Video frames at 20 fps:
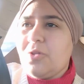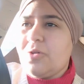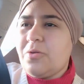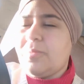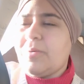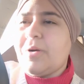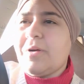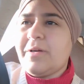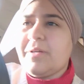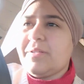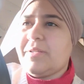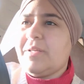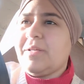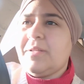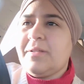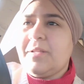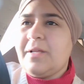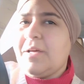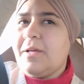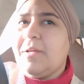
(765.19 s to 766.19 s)

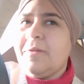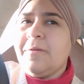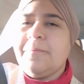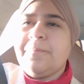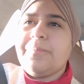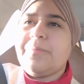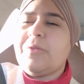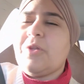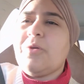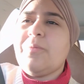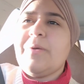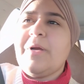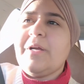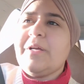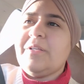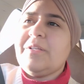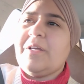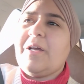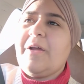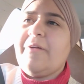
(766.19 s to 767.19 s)
marketing. Their
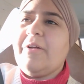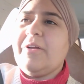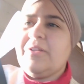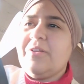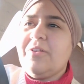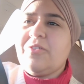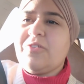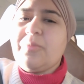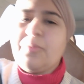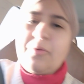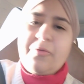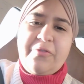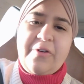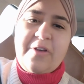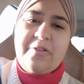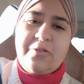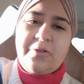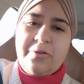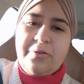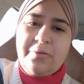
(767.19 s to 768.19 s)
marketing director is a
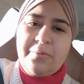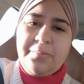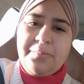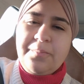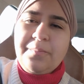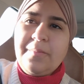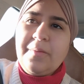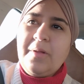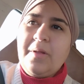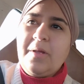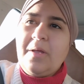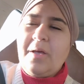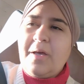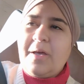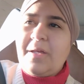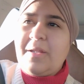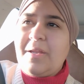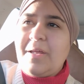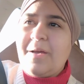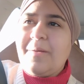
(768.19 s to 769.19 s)
professor,
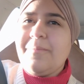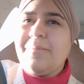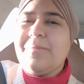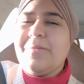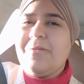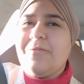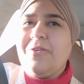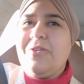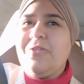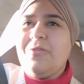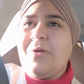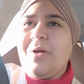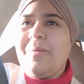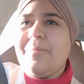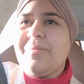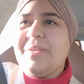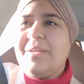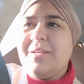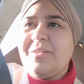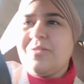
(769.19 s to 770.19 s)
and the reason why
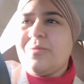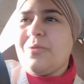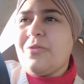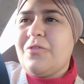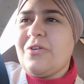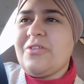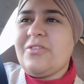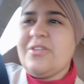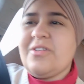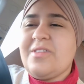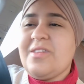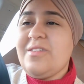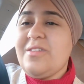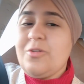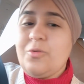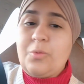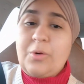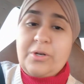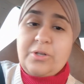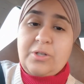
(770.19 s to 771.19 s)
I'm saying is a professor, this
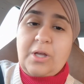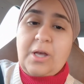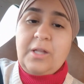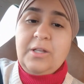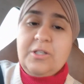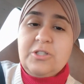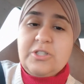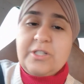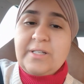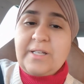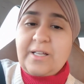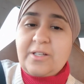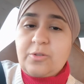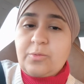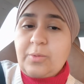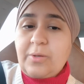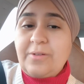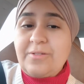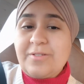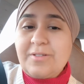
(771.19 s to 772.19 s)
is where knowledge and
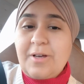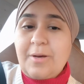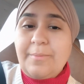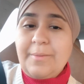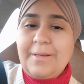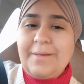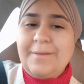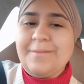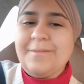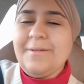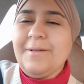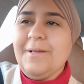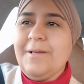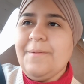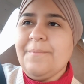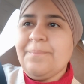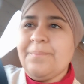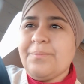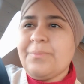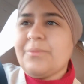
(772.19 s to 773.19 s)
experience come in.
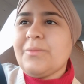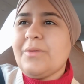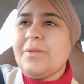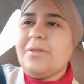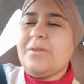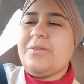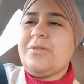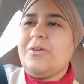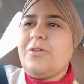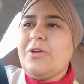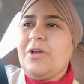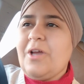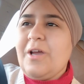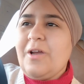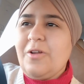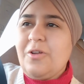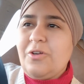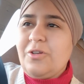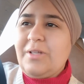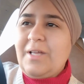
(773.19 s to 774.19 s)
So
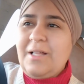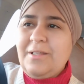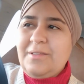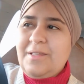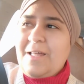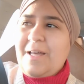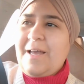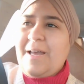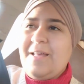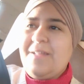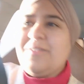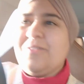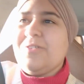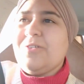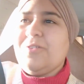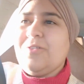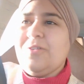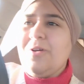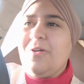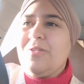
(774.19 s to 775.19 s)
you're dealt the
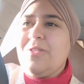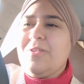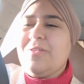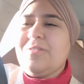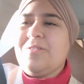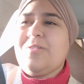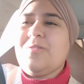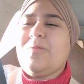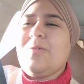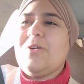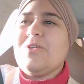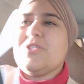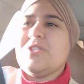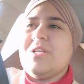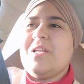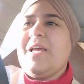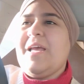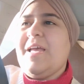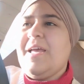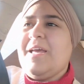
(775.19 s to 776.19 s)
hands, you know the
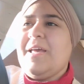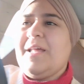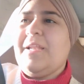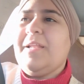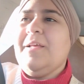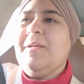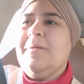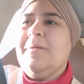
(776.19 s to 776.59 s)
situation, and